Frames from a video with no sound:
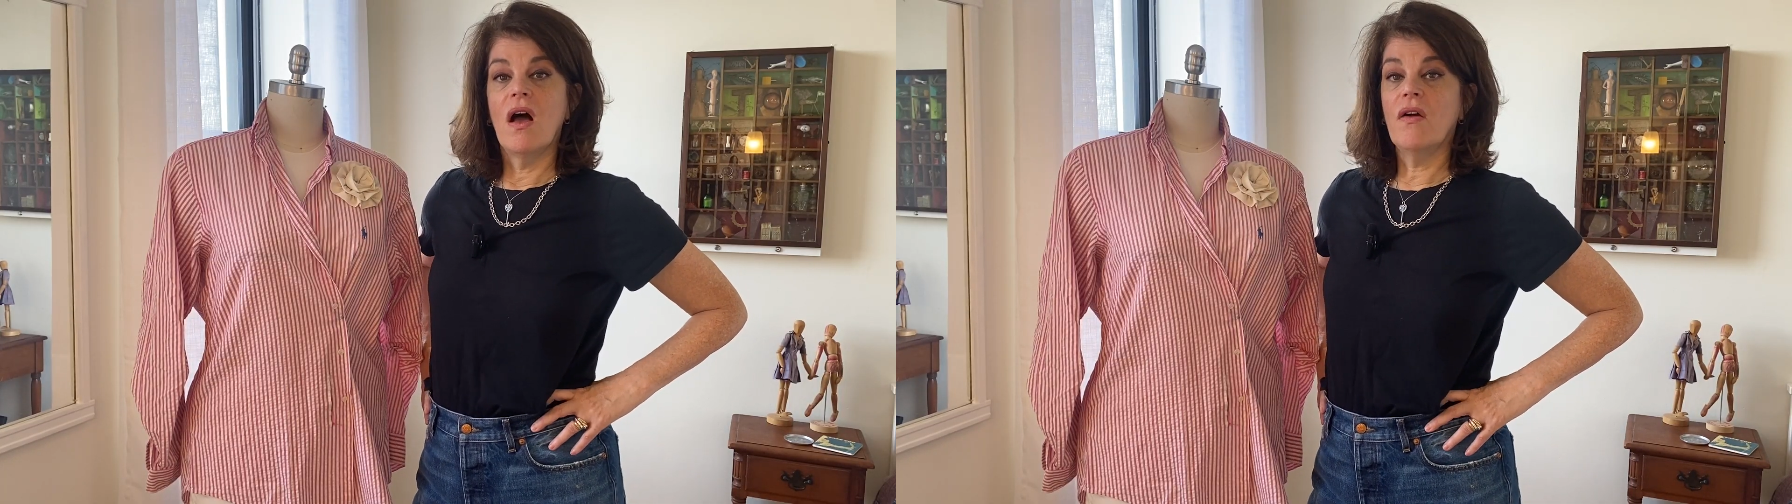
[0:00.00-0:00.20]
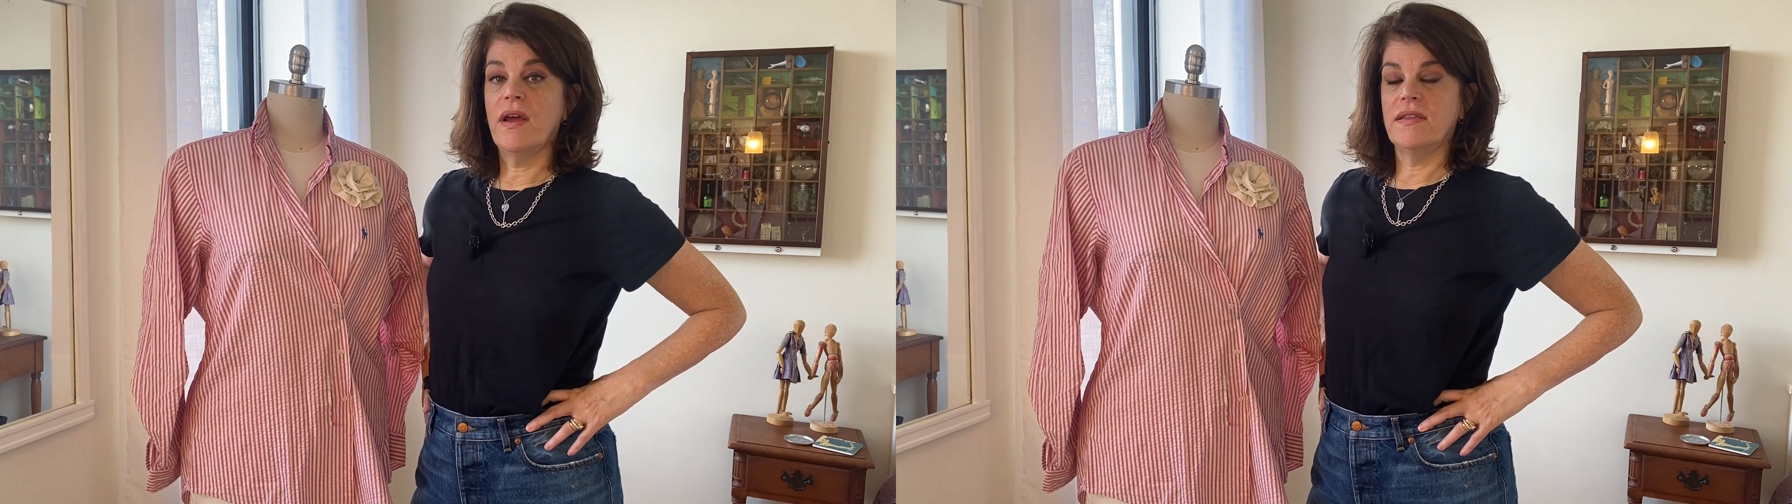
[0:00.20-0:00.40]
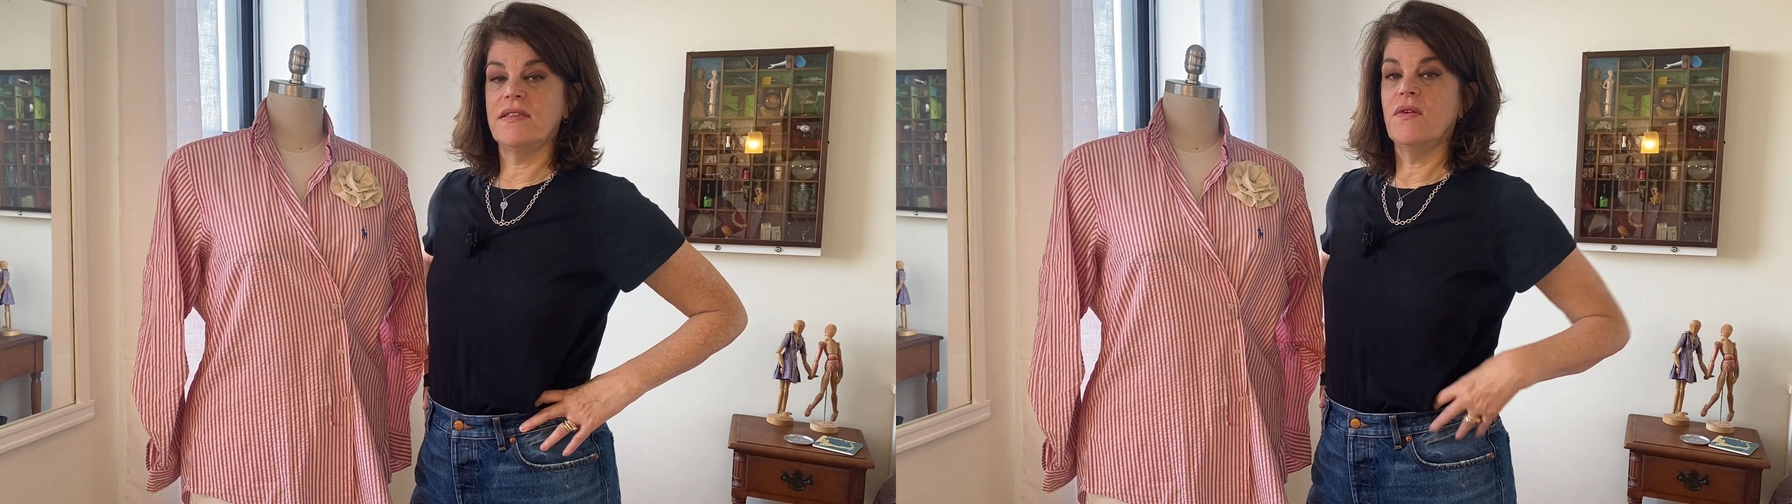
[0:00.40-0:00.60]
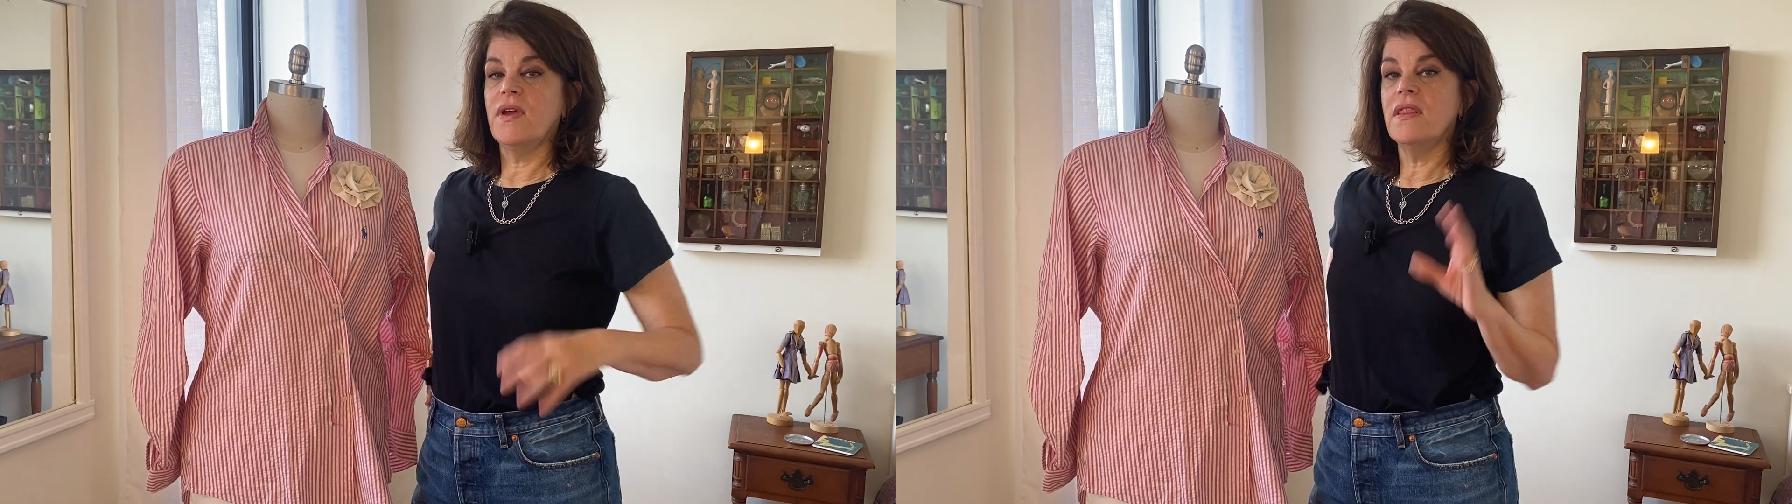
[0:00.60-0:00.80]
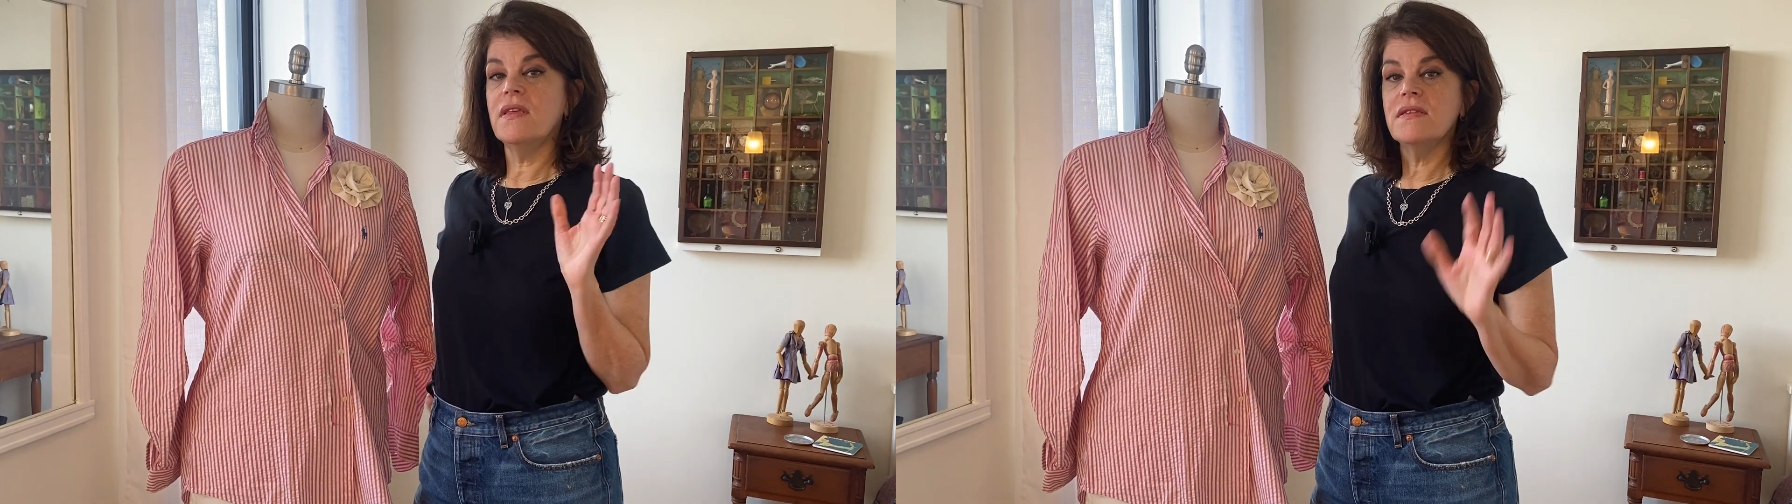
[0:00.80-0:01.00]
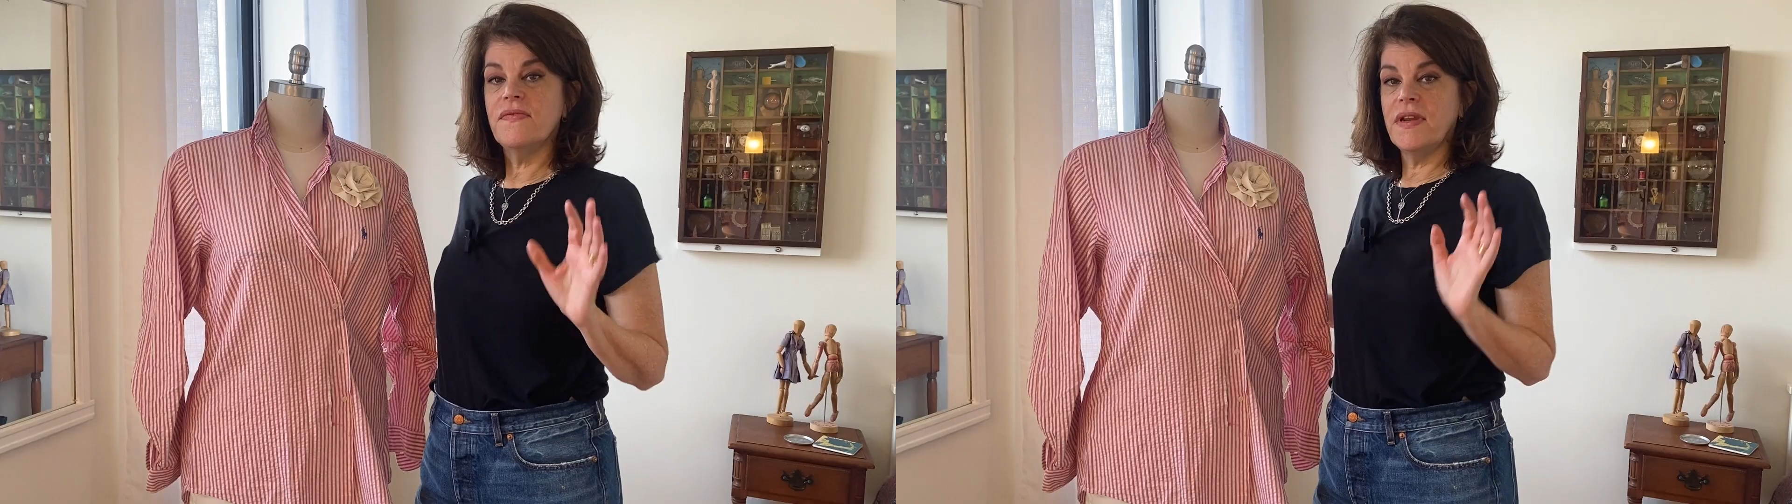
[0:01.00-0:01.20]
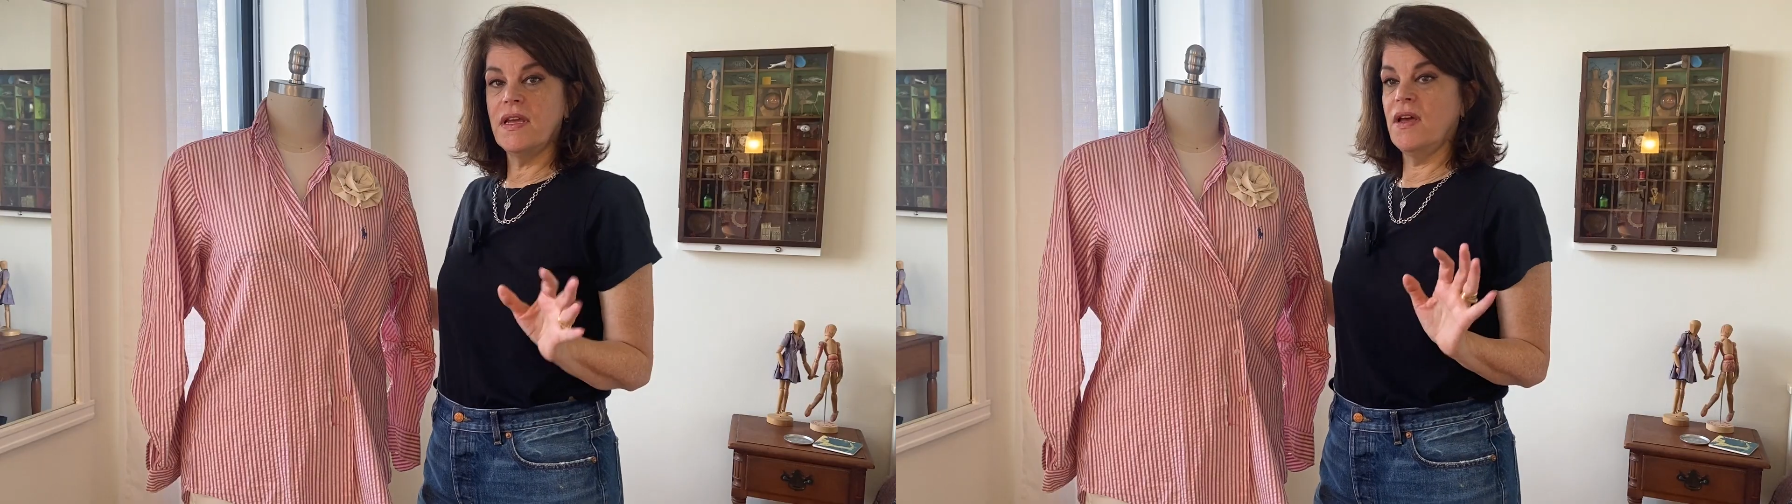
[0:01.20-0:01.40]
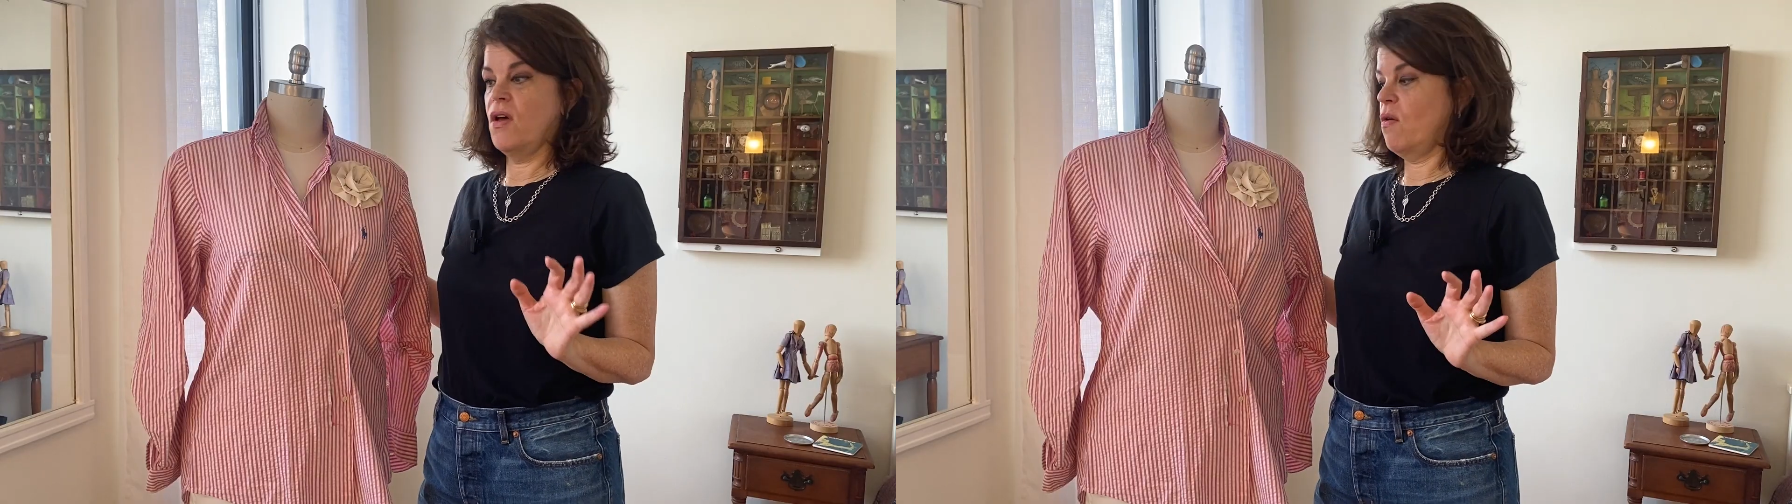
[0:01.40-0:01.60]
All right, so in this
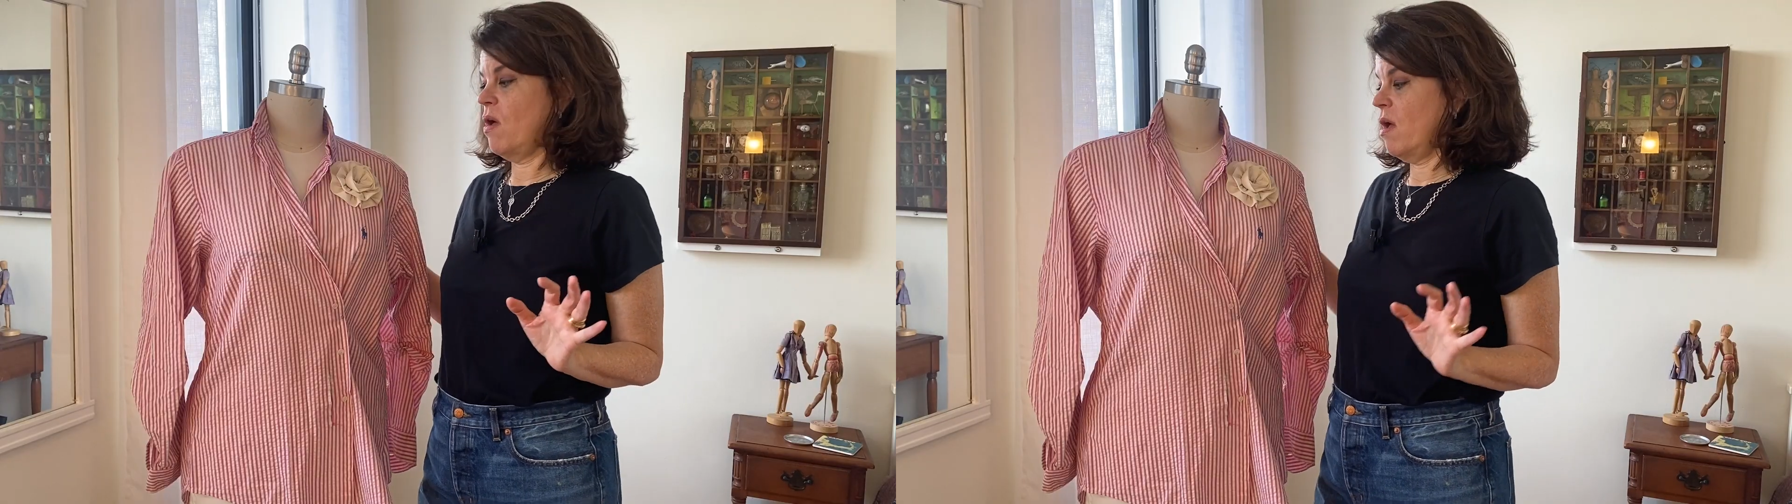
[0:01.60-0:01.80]
video,